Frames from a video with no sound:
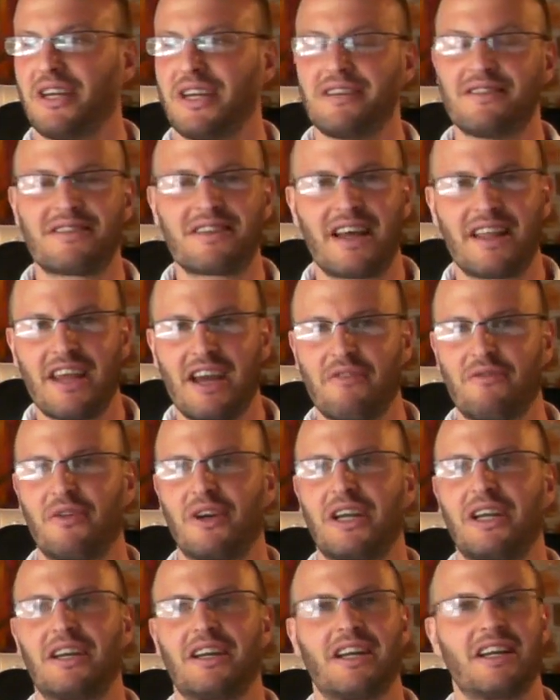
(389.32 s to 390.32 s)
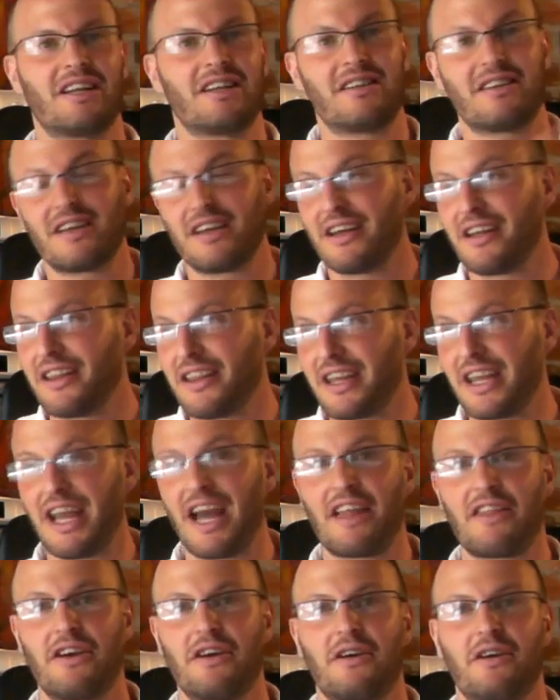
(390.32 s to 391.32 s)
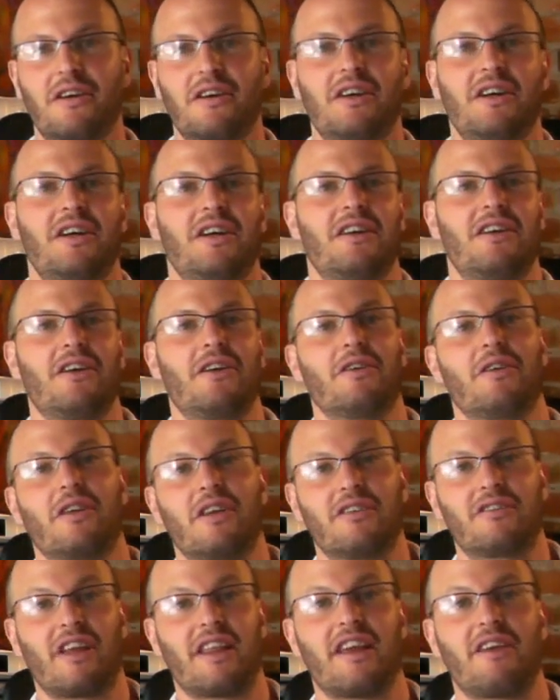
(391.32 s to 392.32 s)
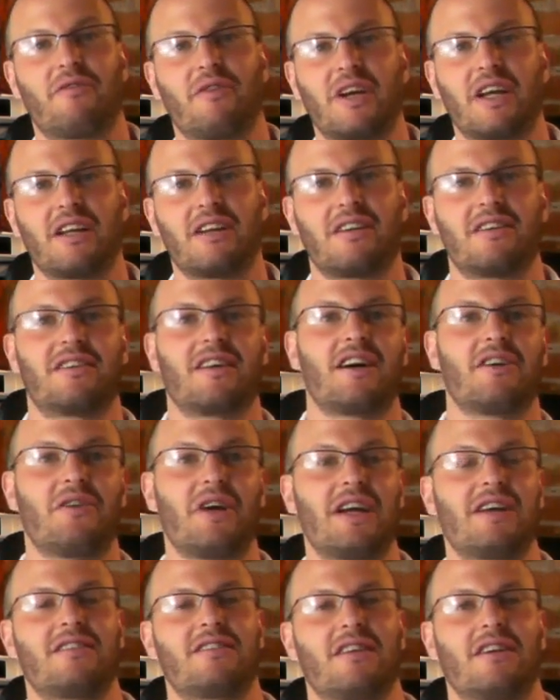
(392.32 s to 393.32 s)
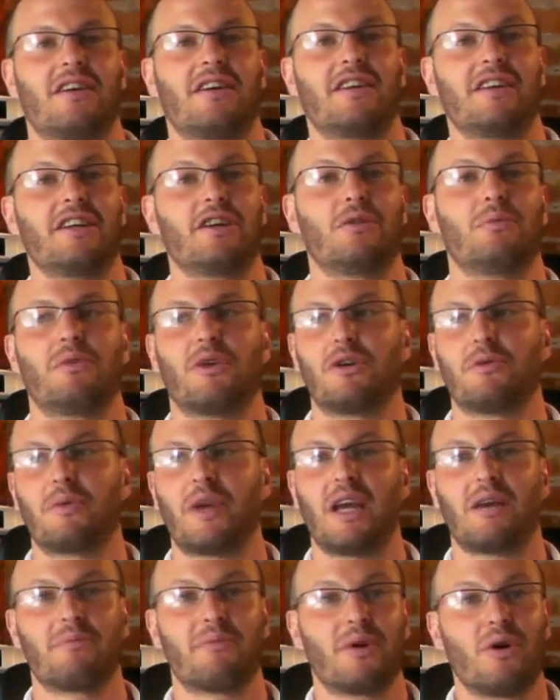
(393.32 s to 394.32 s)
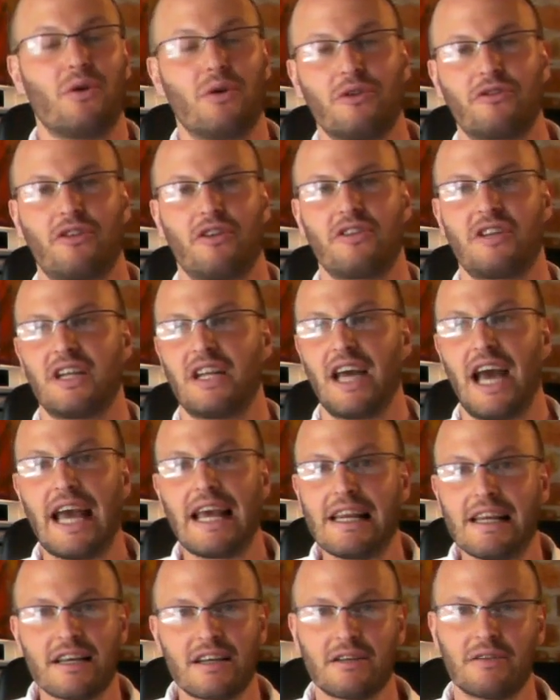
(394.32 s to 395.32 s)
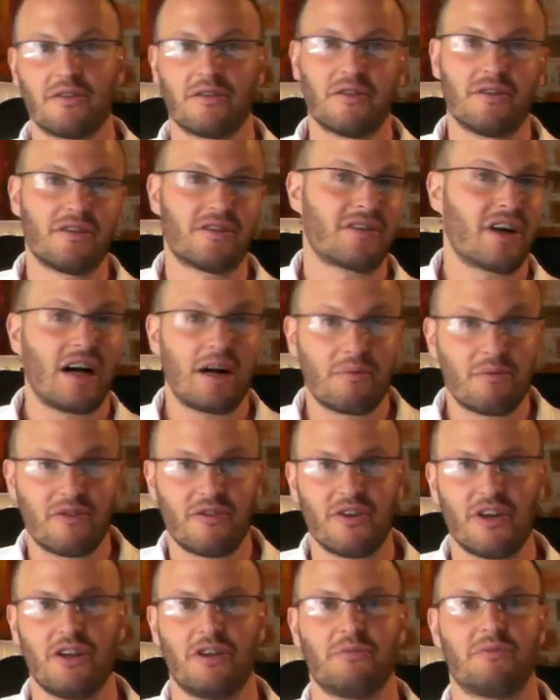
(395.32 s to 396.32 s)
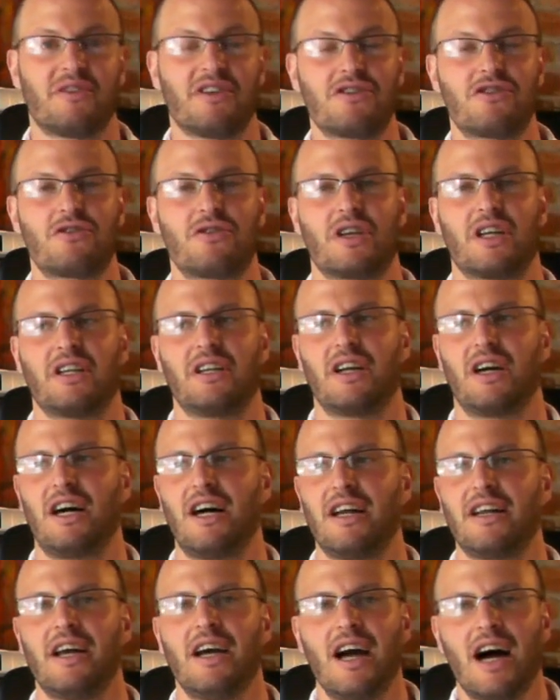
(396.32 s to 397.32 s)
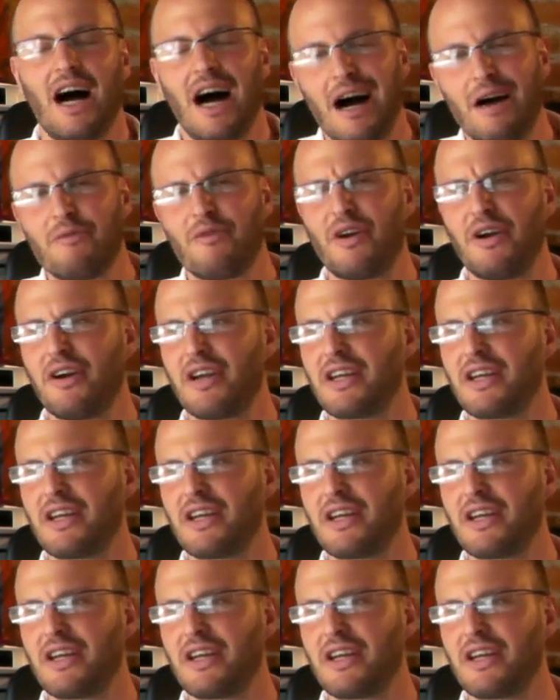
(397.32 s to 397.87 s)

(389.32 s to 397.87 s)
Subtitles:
is South African, and the other South African director Neil Blomkamp also did an alien type film, District 9. I'm very